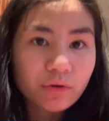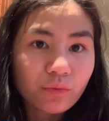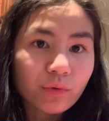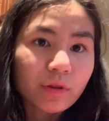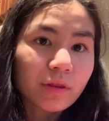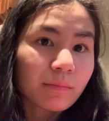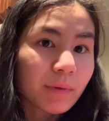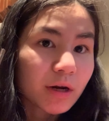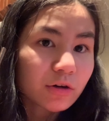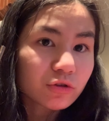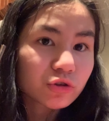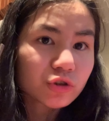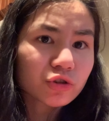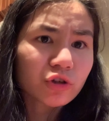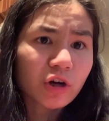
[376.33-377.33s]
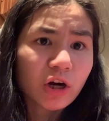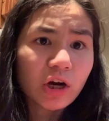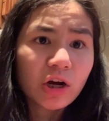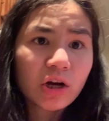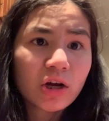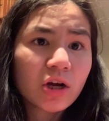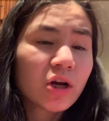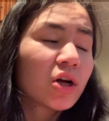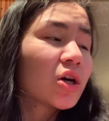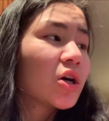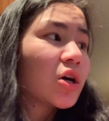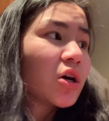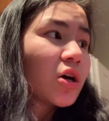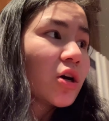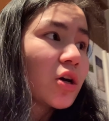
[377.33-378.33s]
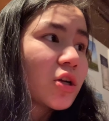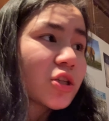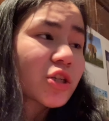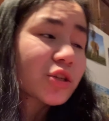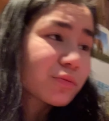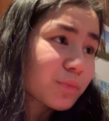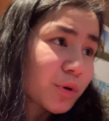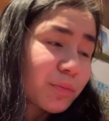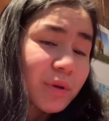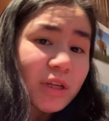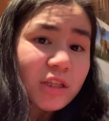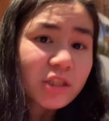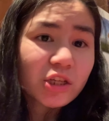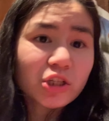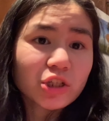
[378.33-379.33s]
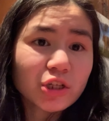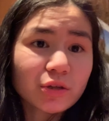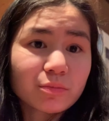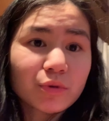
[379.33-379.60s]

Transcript: with a metal straw just put me in such a good